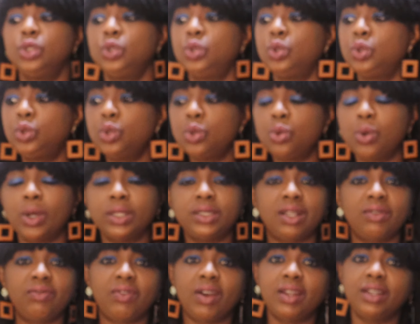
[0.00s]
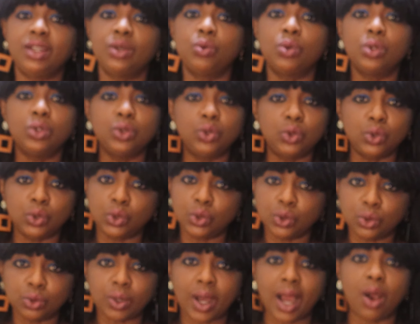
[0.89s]
to do whatever they want to
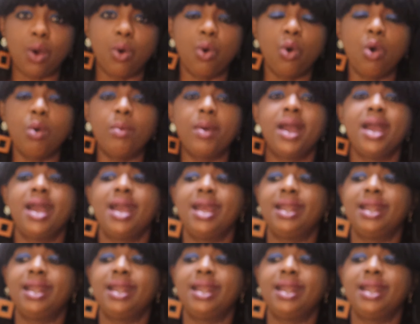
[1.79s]
do at home,